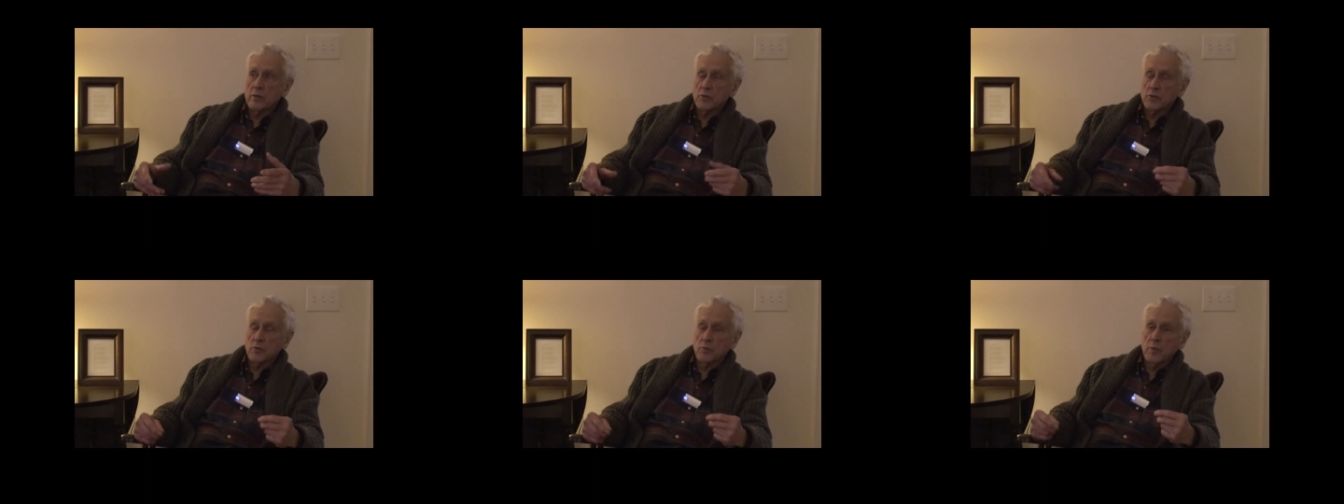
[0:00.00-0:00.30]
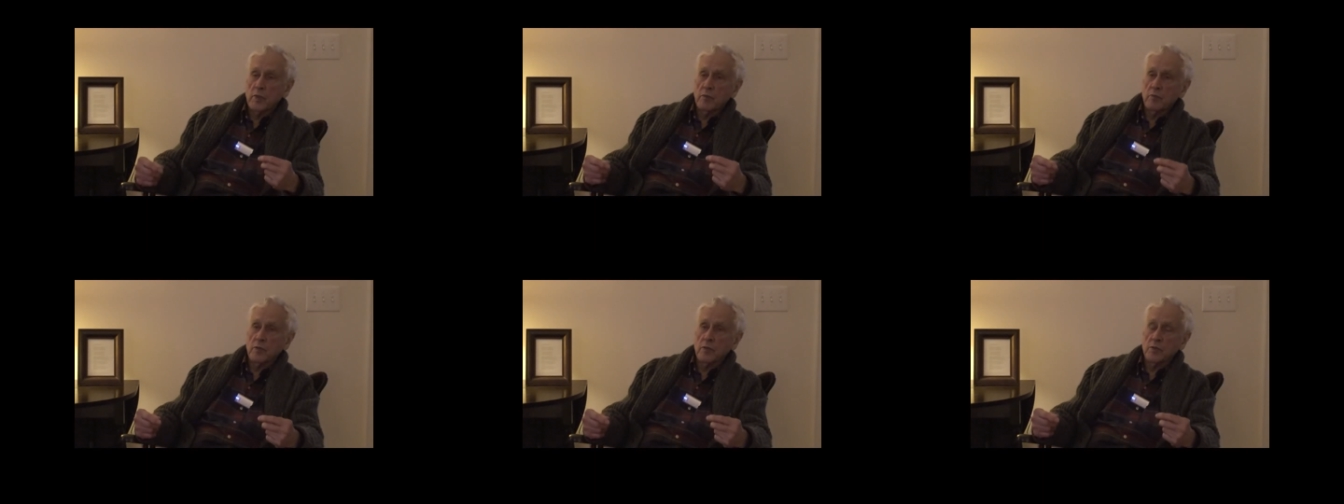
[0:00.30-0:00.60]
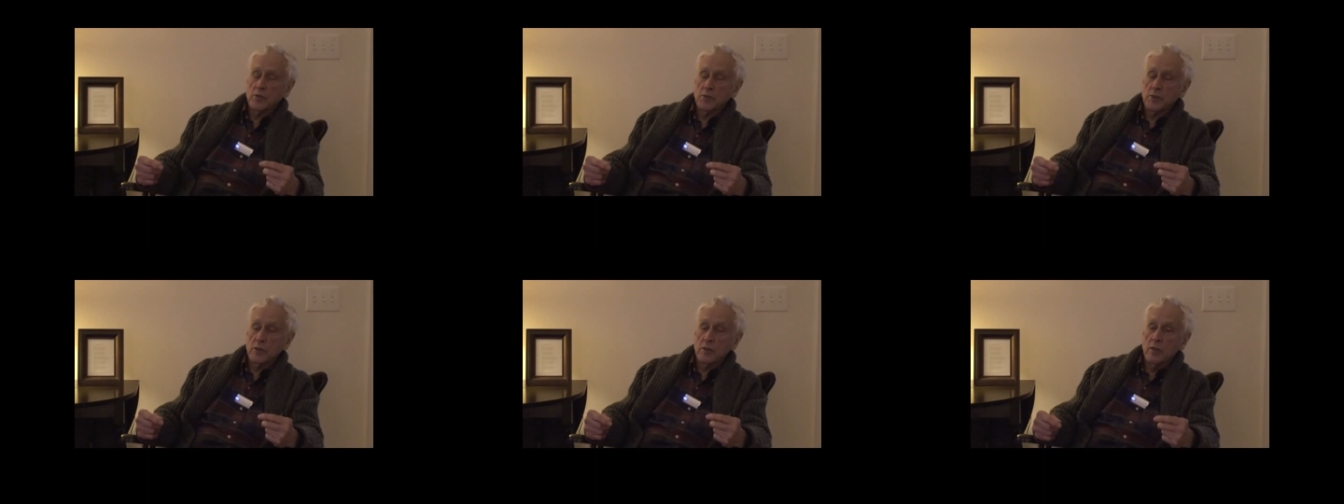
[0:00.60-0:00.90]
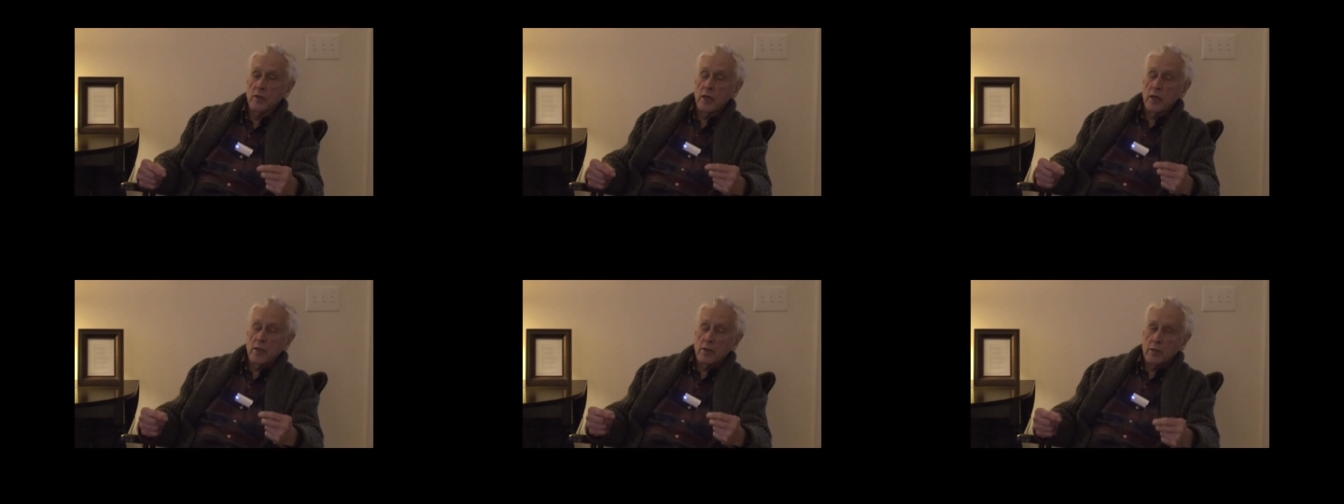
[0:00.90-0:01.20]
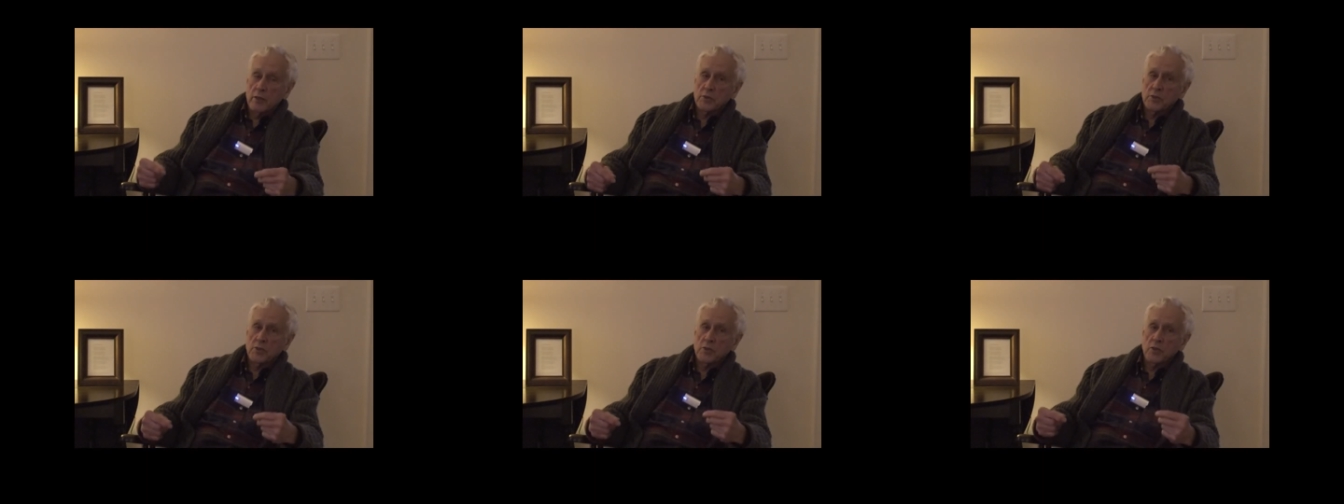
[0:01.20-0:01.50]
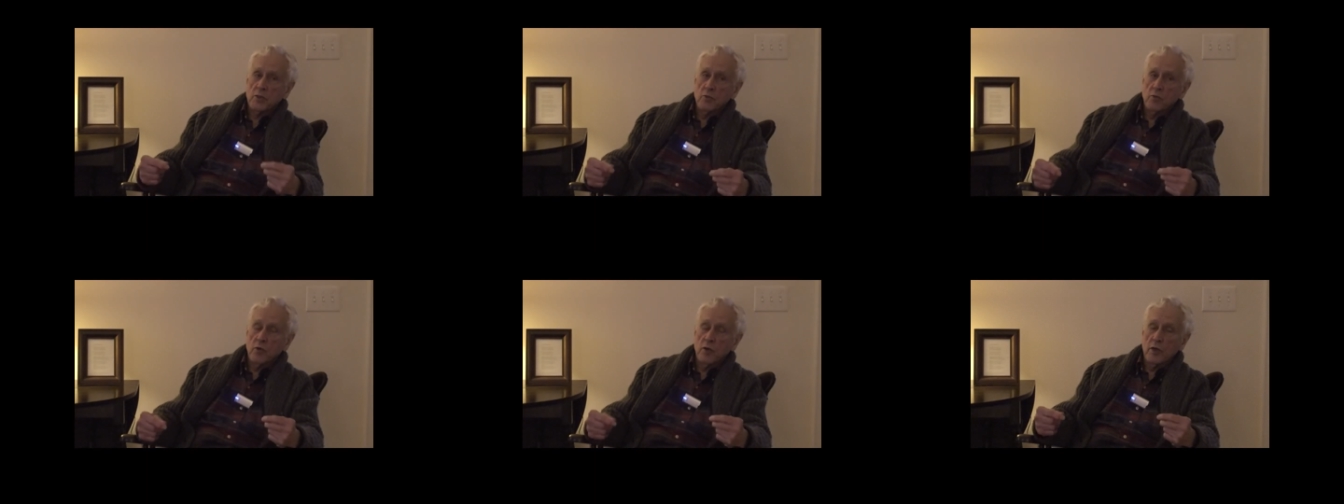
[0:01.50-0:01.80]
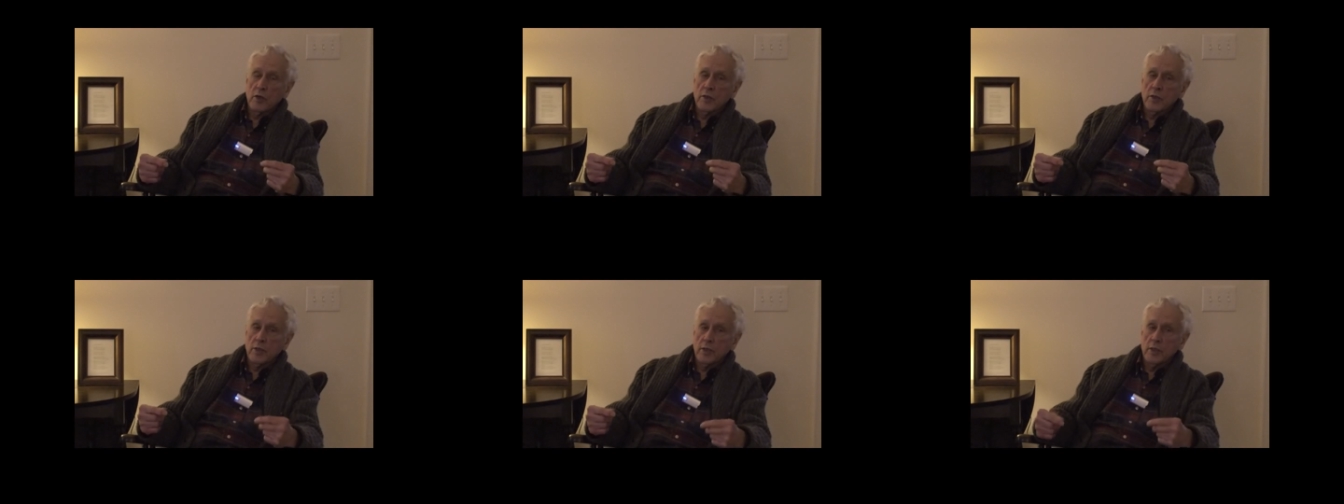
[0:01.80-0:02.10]
there so people can see this is the
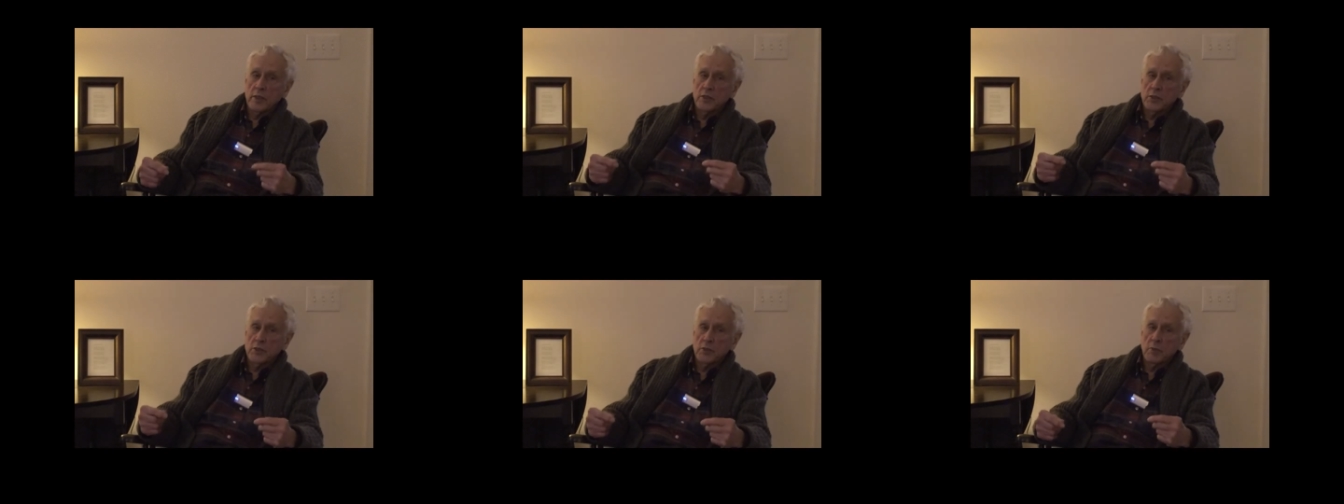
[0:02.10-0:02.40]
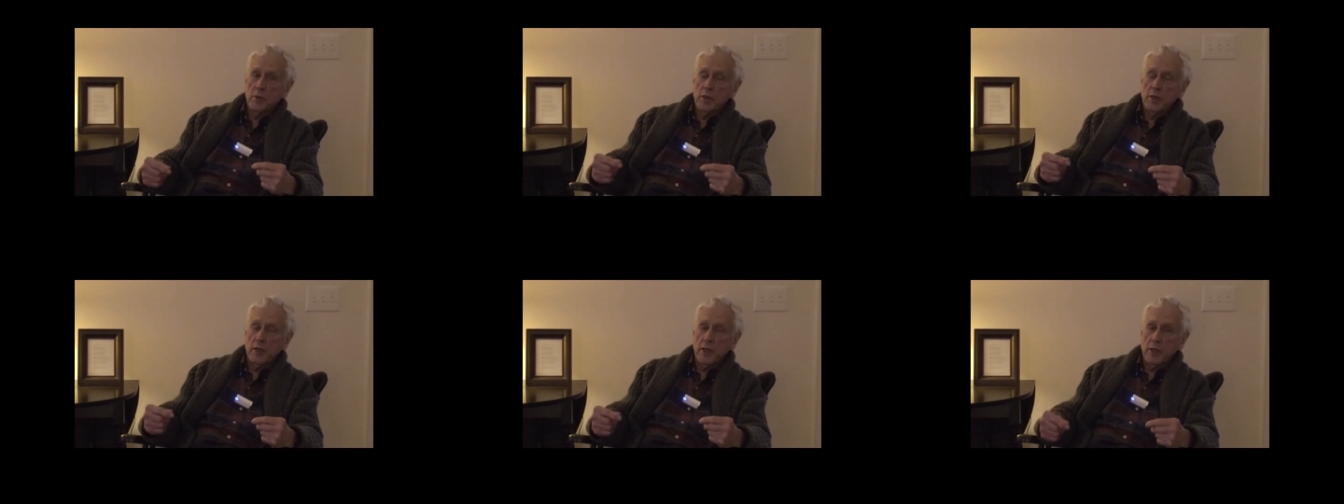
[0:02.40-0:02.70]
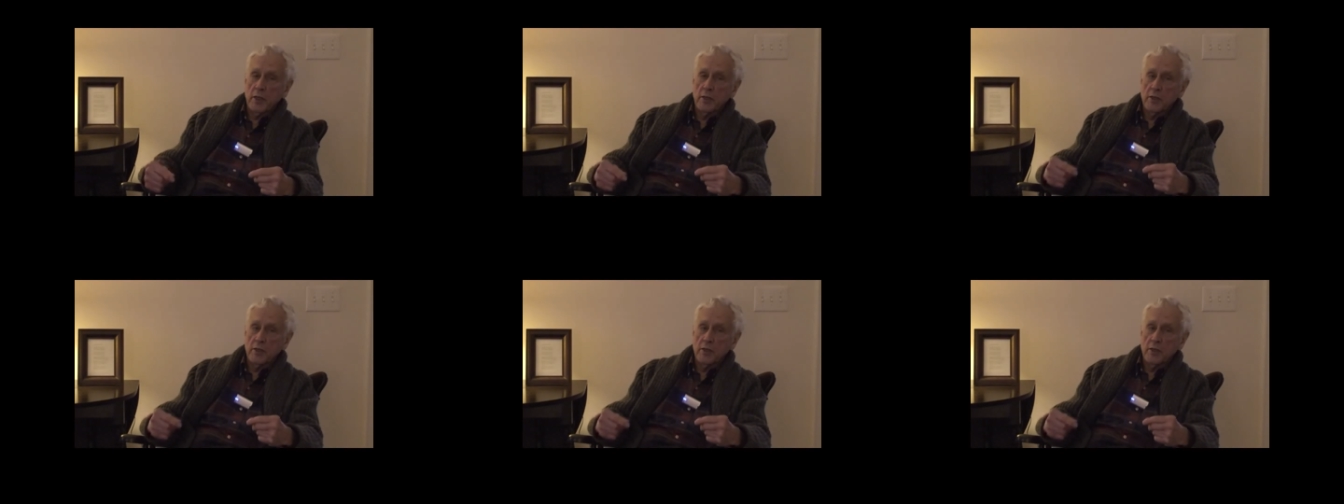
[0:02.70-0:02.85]
work that needs to be done,